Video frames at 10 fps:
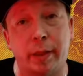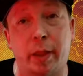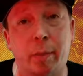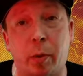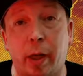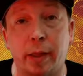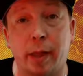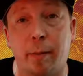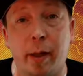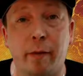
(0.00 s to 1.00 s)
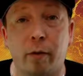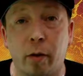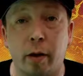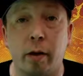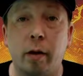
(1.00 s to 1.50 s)
I saw the price, and I paid
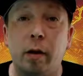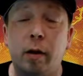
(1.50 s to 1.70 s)
for it.